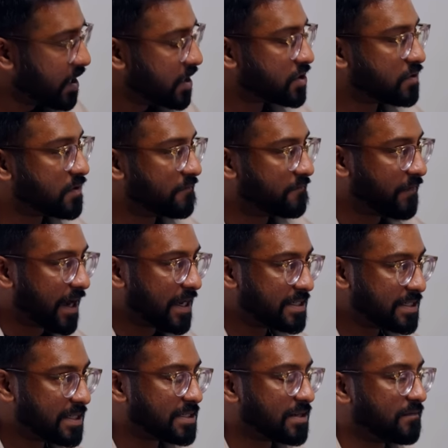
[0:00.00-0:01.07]
So the
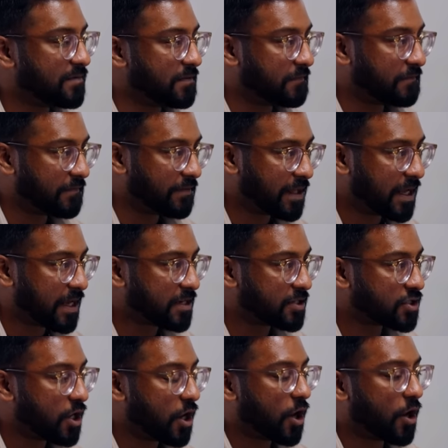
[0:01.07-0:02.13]
vices of the
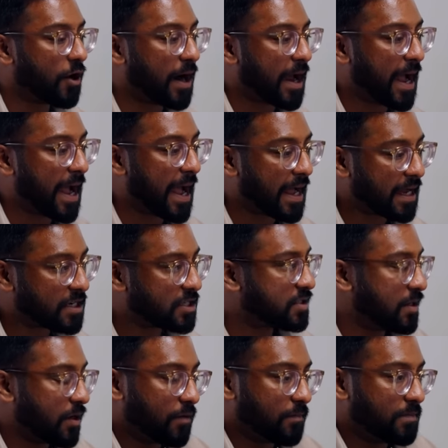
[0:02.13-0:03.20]
flesh are act
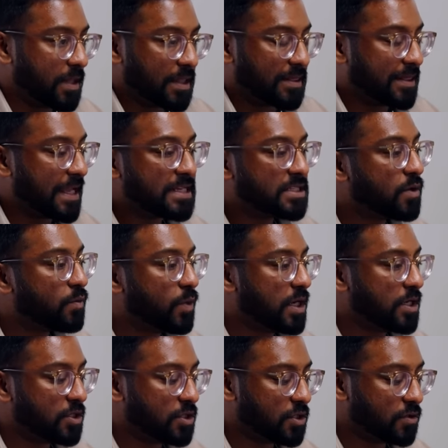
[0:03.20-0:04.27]
are the things that we
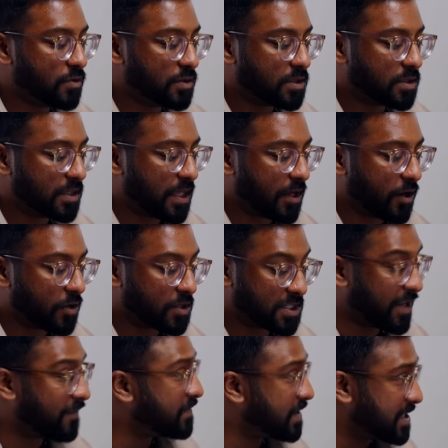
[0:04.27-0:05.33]
do that are
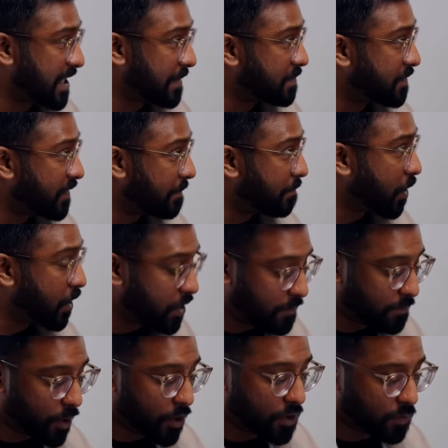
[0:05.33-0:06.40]
self-deceptive that par-
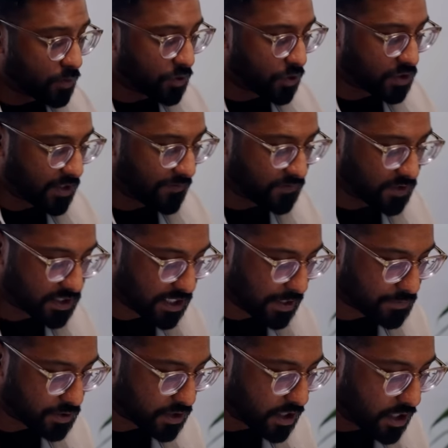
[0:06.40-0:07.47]
partner with our
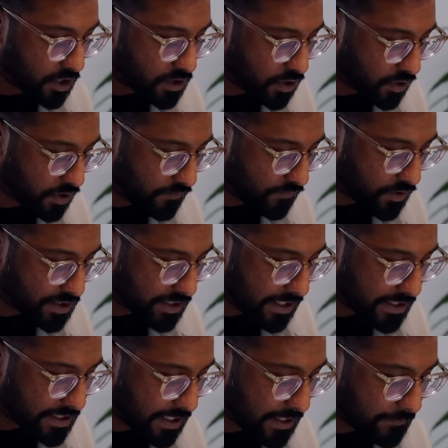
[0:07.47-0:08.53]
self-deception so look at verse
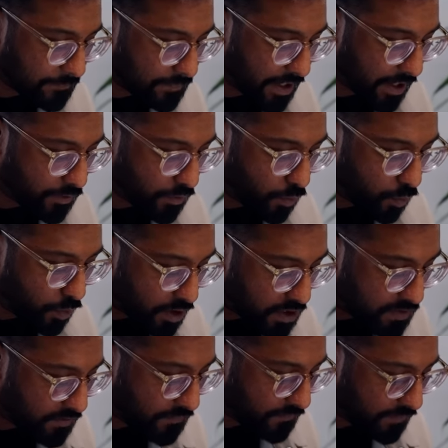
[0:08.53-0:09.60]
19 now the
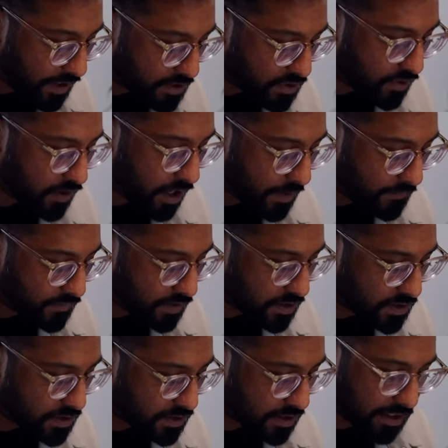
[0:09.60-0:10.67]
works of the flesh are
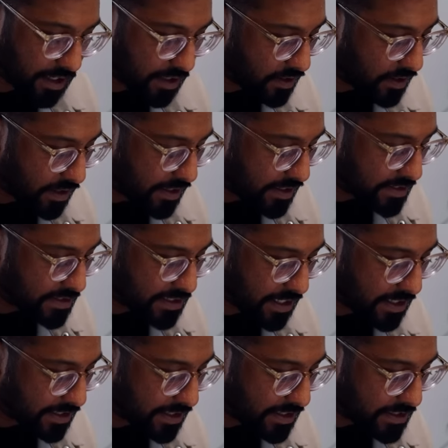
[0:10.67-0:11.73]
obvious again
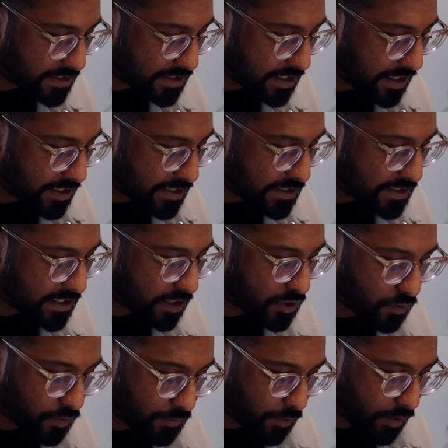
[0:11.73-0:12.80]
insane lists
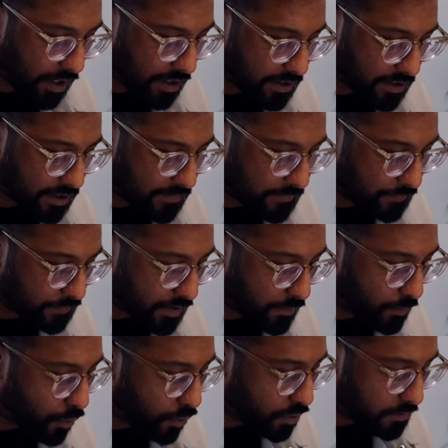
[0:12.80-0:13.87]
sexual immorality
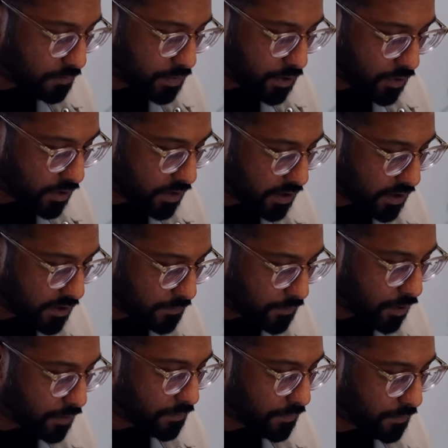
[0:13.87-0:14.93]
moral impurity
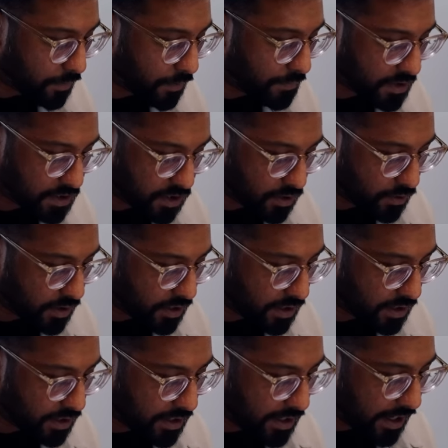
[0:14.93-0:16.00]

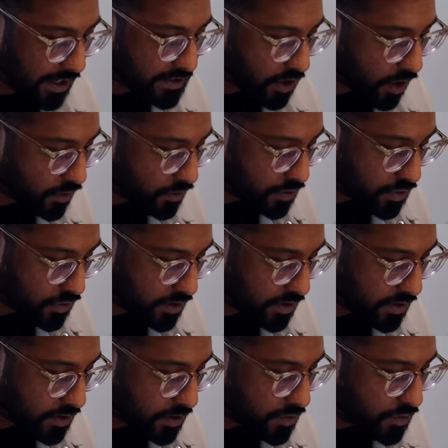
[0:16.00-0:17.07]
promiscuity
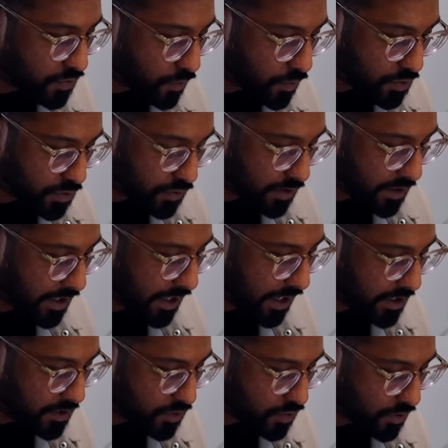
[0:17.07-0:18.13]
idolatry sorcery
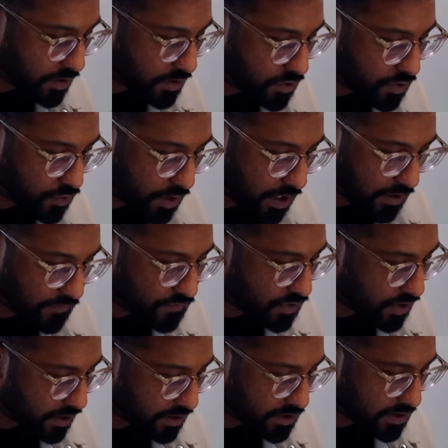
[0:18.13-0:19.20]
hatred strife
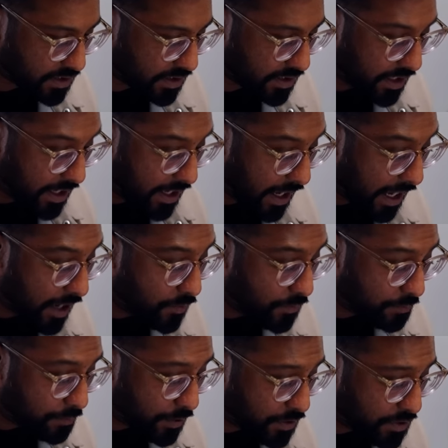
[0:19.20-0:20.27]
jealousy
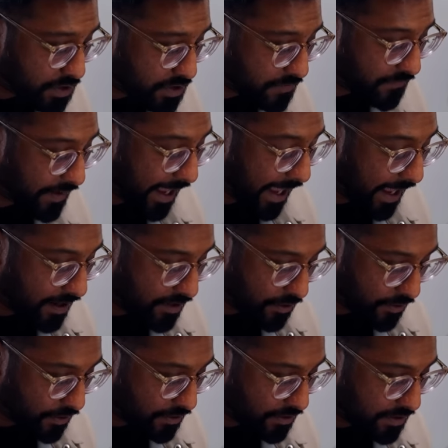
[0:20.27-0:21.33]
outbursts of
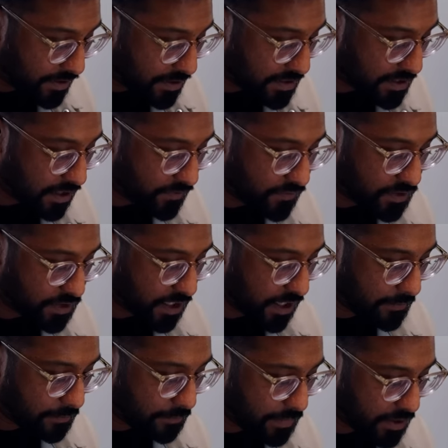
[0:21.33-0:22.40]
anger selfish
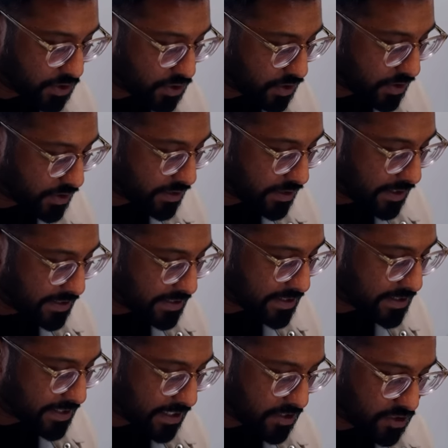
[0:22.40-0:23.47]
ambition
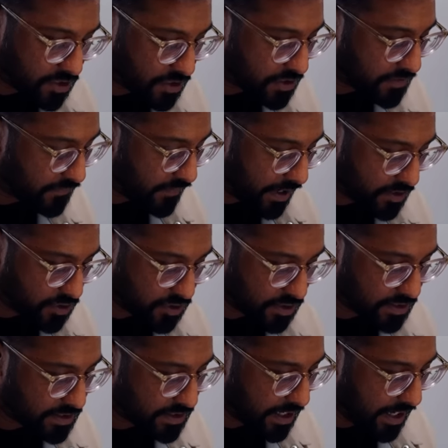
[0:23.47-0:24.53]
dissensions,
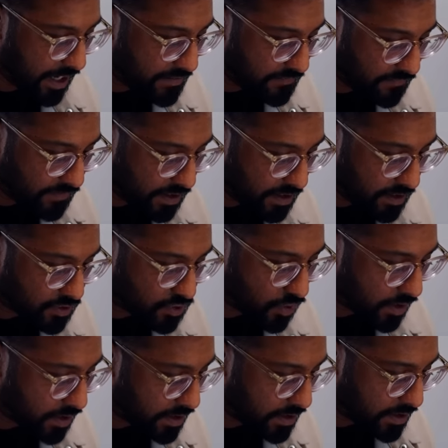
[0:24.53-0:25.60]
factions, envy,
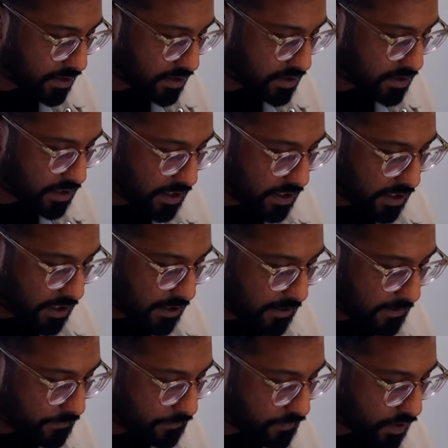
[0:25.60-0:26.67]
drunkenness,
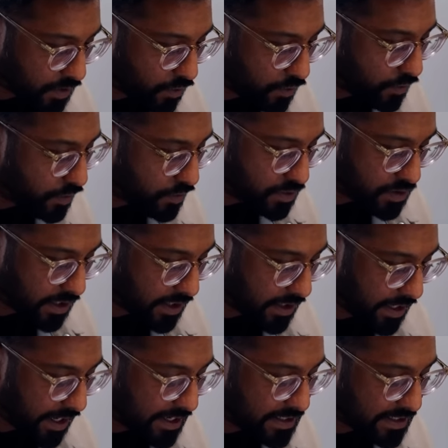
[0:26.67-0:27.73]
um, carousing,
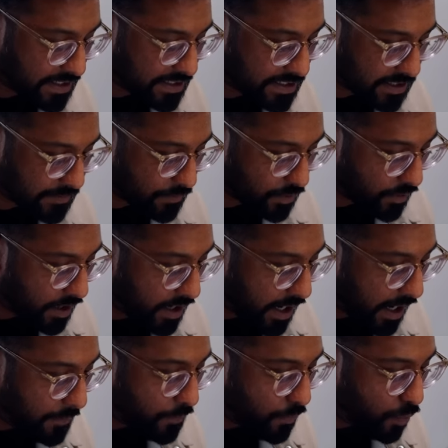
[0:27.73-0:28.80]
anything similar.
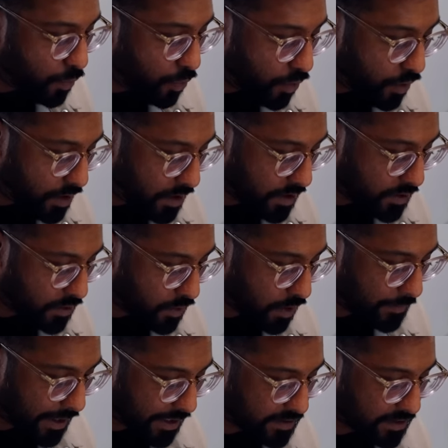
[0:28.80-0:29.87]
I'm warning you
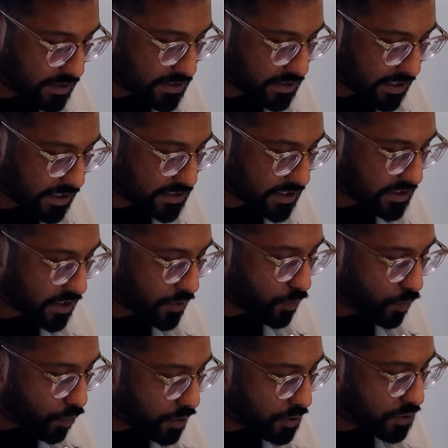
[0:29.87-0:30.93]
about these things as I
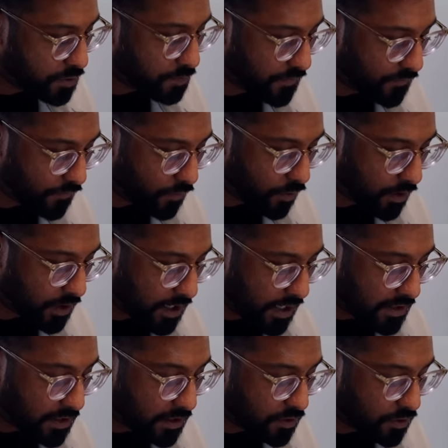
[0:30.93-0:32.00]
warned you before
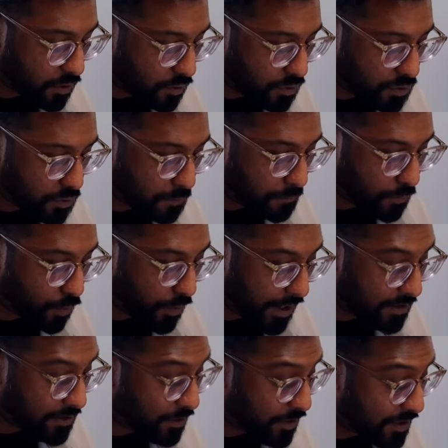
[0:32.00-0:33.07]
that those who
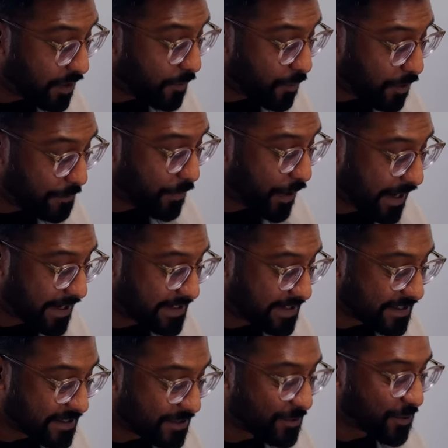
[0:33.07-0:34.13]
pra- look at that word
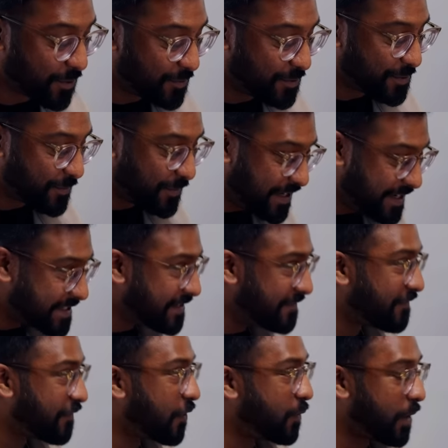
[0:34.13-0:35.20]
practice, there's always reason
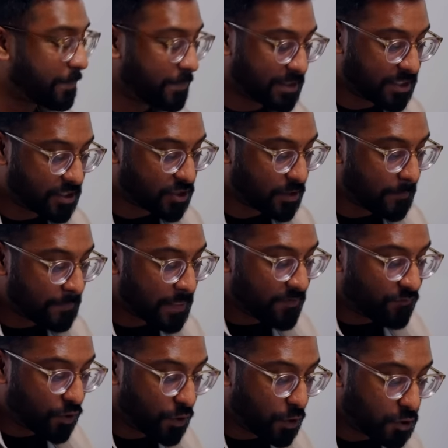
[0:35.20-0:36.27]
for a repetition.
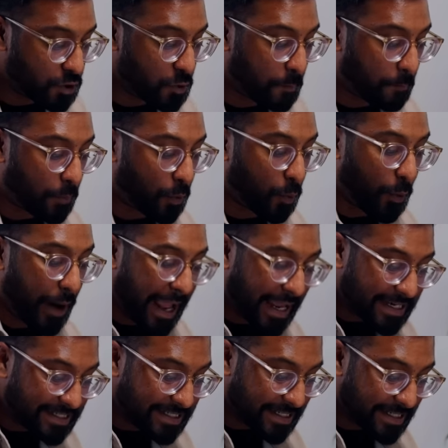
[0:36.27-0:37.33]
For those who
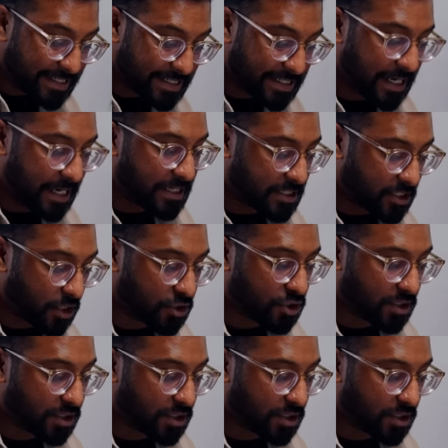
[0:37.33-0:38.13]
practice mm. such